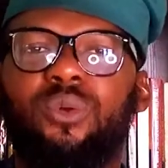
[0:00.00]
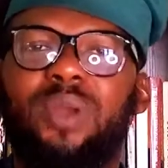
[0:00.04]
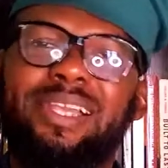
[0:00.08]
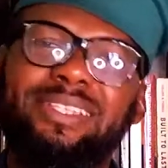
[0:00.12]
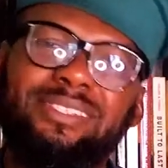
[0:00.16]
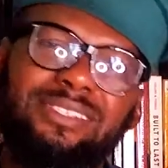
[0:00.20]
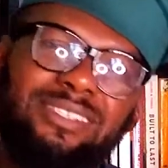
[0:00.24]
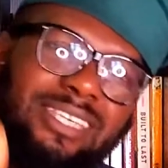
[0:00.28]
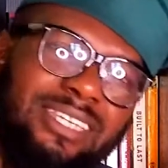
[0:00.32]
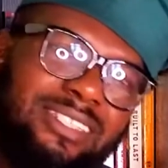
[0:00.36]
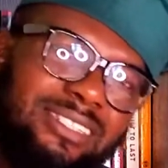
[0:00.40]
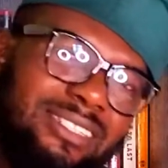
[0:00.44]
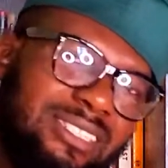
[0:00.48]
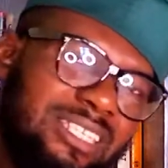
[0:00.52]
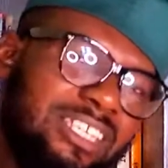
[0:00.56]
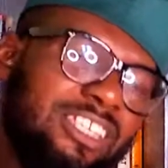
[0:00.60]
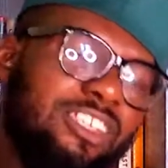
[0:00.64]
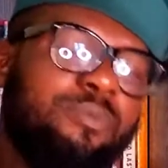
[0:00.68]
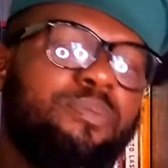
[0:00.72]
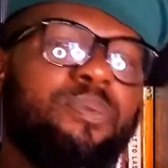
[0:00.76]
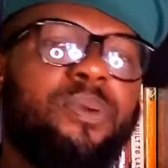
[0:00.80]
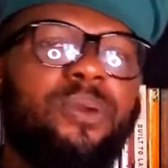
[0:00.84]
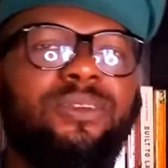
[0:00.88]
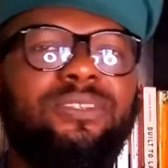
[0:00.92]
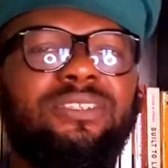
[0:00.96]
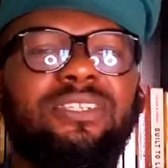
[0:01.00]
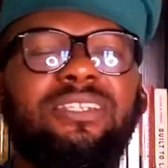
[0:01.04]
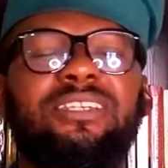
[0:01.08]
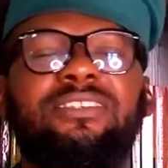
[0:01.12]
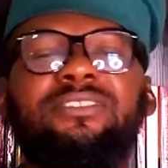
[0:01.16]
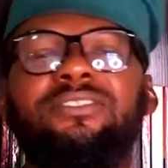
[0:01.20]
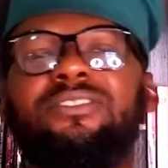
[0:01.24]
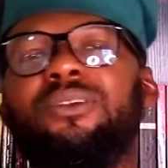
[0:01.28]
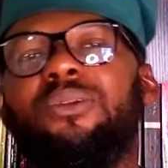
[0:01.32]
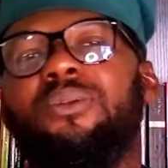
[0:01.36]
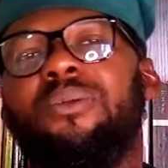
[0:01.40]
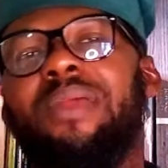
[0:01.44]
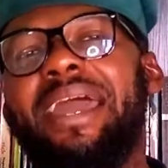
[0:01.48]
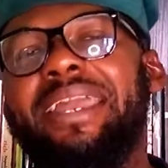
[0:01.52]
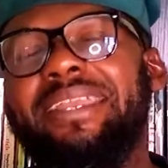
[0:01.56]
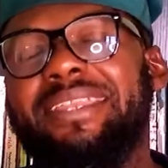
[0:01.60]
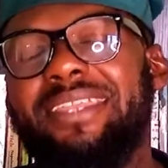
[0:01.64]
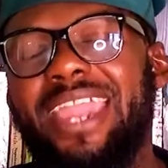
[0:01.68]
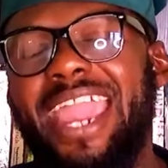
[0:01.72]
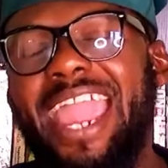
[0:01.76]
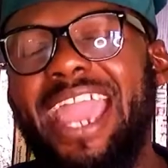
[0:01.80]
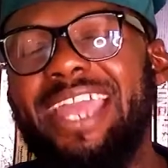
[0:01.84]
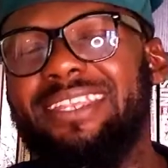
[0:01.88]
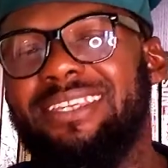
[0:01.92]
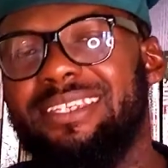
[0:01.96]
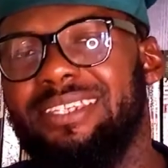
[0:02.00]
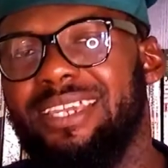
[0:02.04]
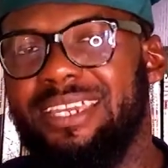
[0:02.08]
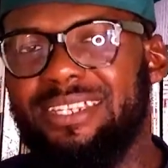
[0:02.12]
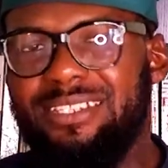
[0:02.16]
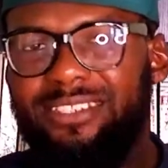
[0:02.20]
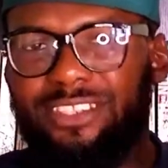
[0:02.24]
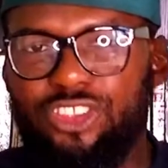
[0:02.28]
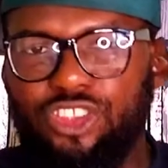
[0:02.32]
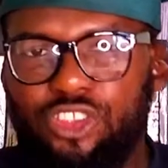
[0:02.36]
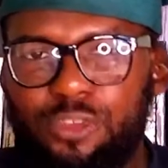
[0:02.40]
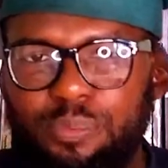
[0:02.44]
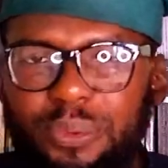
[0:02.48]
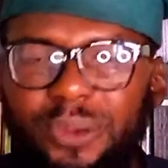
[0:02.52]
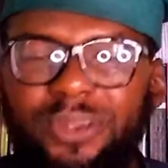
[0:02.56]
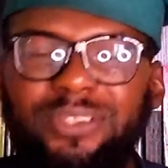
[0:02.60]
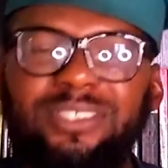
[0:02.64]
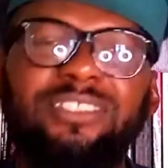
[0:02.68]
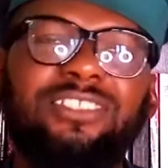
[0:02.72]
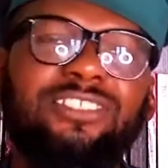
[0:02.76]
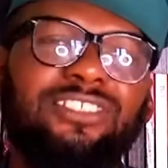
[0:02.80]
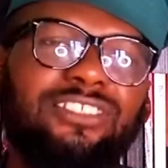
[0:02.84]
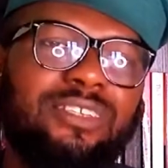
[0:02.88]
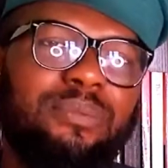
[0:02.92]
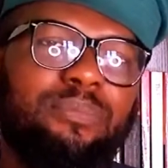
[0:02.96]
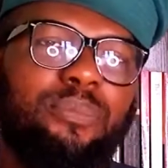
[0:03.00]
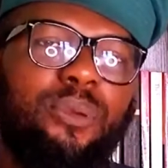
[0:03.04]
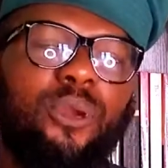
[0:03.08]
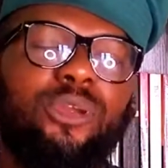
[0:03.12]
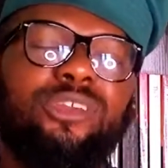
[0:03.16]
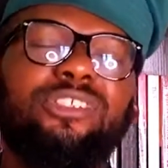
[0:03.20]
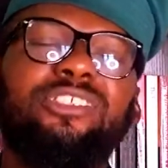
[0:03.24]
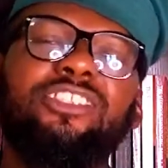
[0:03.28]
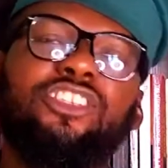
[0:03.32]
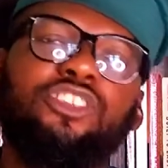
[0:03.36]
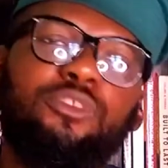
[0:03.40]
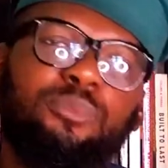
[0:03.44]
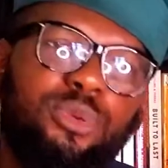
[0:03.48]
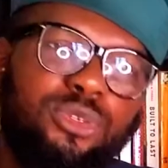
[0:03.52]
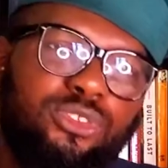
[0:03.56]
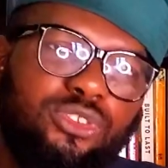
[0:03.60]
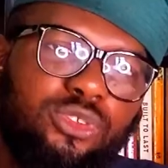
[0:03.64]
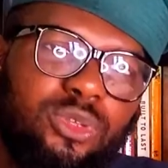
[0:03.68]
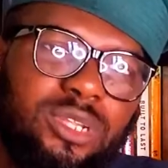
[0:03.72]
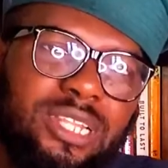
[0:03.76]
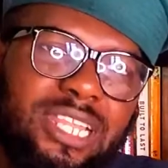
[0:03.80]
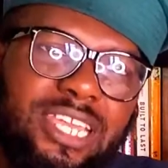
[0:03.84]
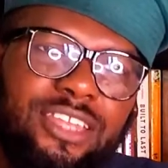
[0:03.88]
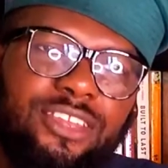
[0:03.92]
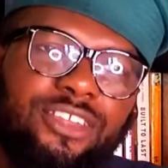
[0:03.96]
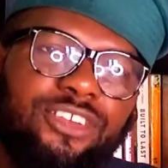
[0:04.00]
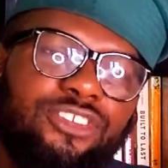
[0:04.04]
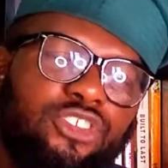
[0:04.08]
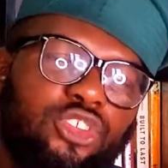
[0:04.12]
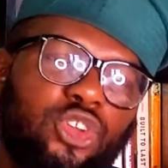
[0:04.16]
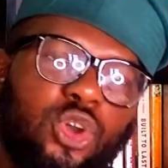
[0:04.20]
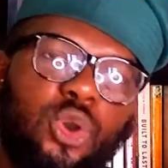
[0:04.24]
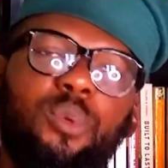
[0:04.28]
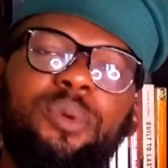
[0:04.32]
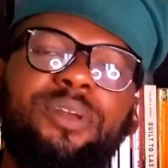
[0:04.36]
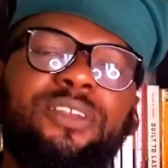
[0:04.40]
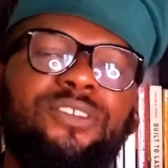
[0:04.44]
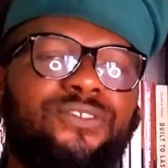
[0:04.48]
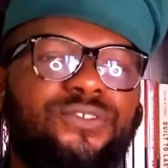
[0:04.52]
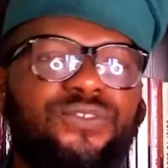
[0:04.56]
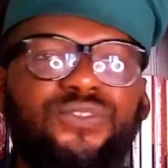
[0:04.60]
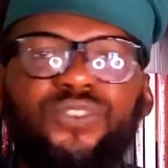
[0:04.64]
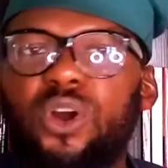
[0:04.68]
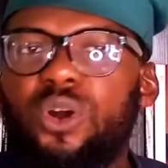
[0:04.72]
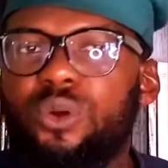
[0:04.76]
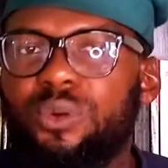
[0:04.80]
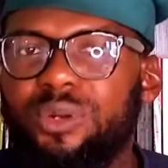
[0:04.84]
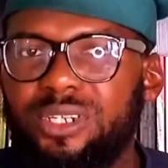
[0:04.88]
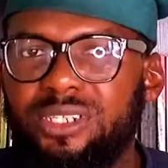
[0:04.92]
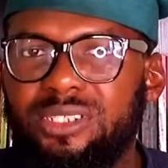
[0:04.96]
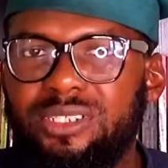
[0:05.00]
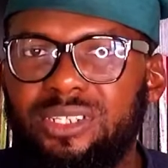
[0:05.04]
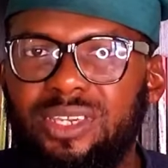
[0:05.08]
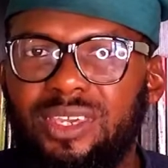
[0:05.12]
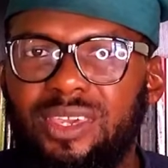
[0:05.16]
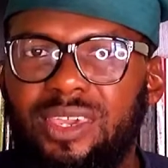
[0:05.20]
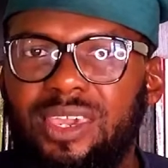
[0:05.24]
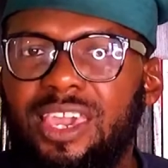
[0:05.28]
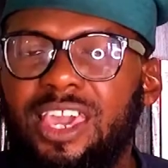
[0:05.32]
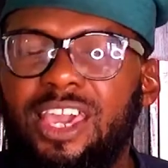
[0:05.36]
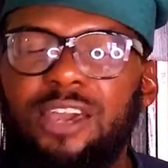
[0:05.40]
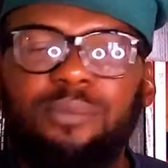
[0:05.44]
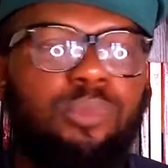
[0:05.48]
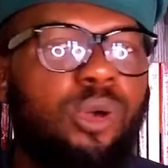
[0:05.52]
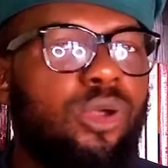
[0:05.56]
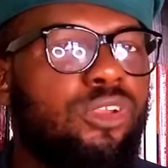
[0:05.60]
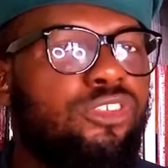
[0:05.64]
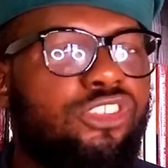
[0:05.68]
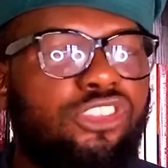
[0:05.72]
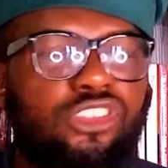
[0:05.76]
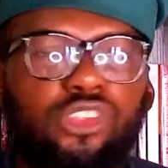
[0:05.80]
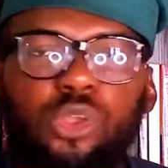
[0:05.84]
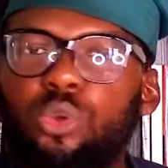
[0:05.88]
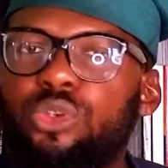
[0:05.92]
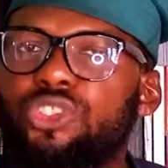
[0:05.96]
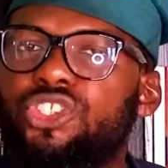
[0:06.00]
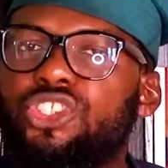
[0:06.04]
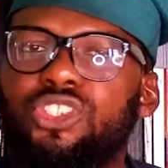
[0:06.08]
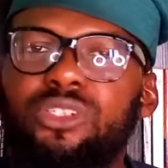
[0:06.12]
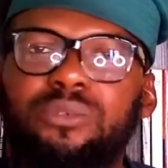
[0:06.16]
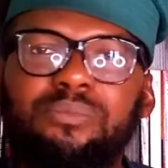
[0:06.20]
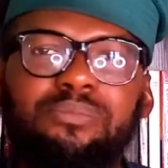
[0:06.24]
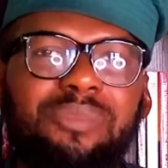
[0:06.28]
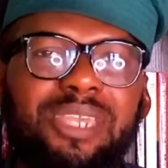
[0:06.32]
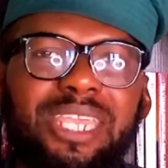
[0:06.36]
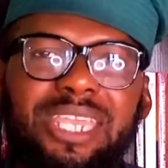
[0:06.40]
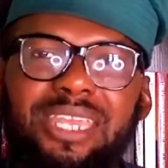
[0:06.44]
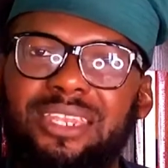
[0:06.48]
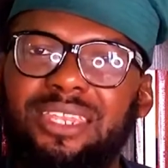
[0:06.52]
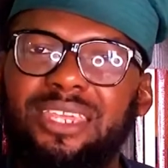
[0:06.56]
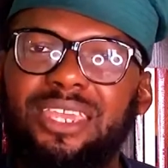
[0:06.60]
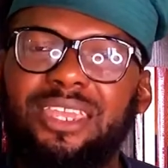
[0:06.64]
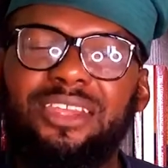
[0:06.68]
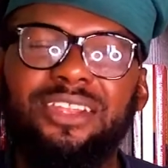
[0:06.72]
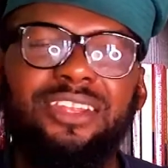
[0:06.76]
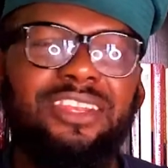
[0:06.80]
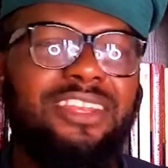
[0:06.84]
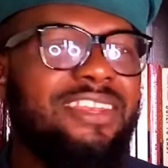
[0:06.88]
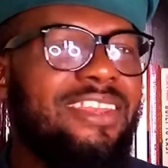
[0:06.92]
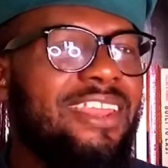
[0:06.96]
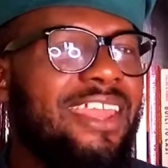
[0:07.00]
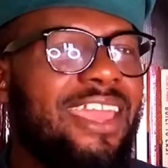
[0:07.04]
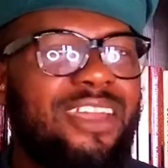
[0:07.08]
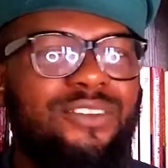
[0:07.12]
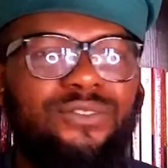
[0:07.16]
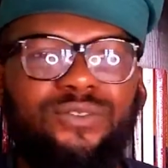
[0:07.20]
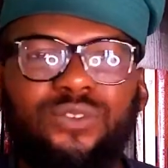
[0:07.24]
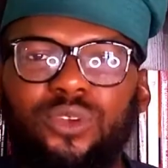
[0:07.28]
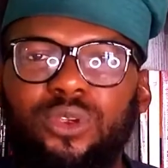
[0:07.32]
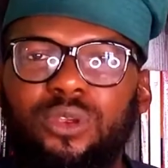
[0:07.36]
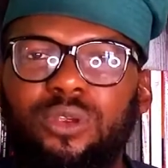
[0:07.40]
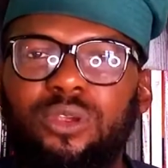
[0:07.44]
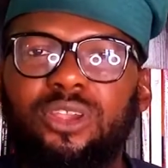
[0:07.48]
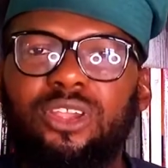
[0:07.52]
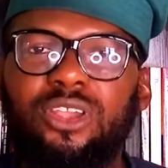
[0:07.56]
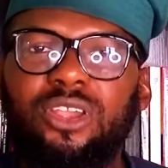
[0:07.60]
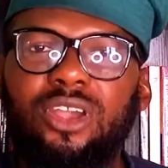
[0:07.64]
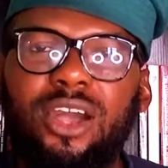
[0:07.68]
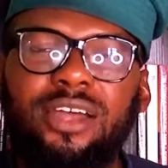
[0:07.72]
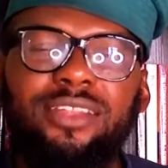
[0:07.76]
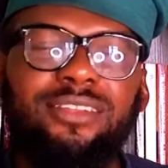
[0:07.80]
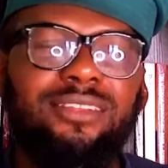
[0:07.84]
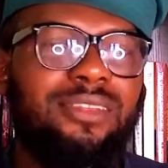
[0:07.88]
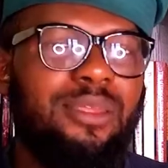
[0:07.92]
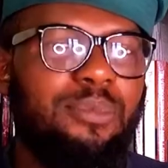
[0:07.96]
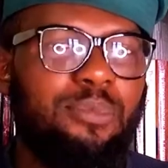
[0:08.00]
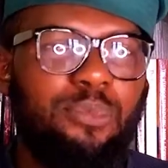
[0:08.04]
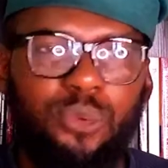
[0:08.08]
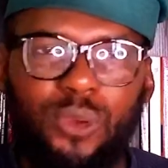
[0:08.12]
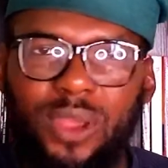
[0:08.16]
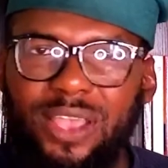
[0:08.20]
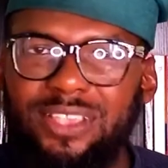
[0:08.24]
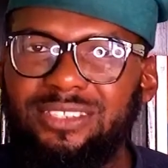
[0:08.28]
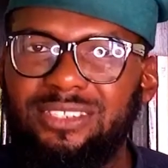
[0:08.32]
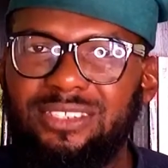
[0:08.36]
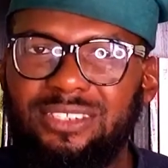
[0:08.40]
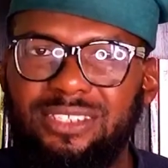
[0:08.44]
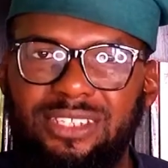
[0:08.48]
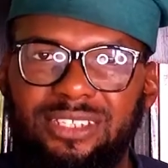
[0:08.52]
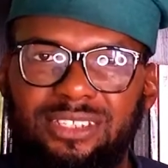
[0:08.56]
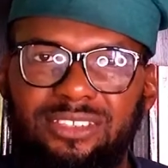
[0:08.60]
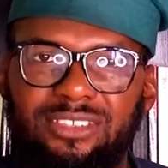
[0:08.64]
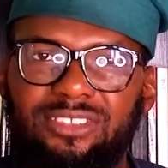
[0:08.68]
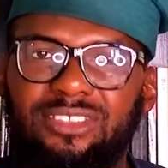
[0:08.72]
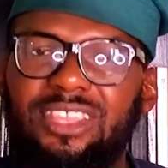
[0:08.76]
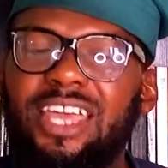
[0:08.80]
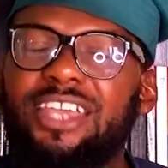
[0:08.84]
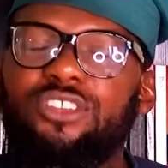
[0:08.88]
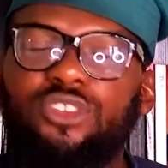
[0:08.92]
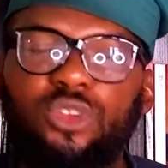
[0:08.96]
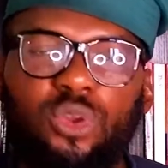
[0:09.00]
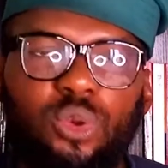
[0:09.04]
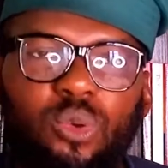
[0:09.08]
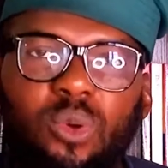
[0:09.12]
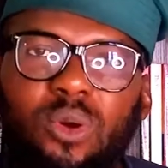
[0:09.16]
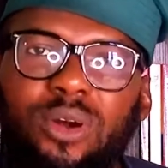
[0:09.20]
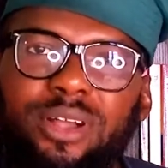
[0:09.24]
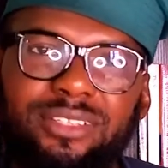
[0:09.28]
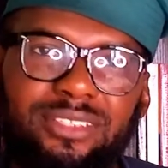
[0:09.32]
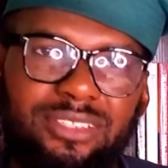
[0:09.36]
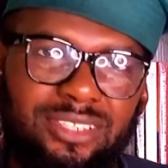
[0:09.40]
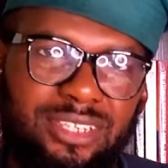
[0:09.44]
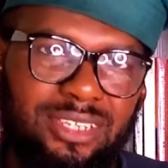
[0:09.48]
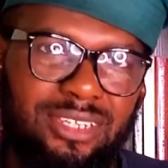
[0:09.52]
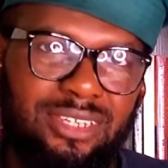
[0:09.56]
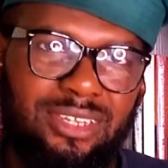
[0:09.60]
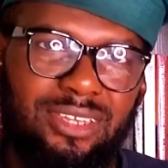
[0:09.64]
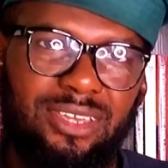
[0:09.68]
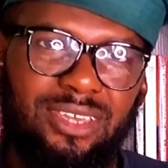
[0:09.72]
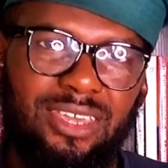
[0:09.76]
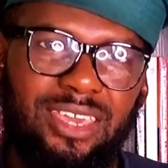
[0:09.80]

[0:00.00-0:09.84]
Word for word: and say this person is the right candidate, this person is the person that's supposed to lead us going forward. But social media never got the president that you wanted.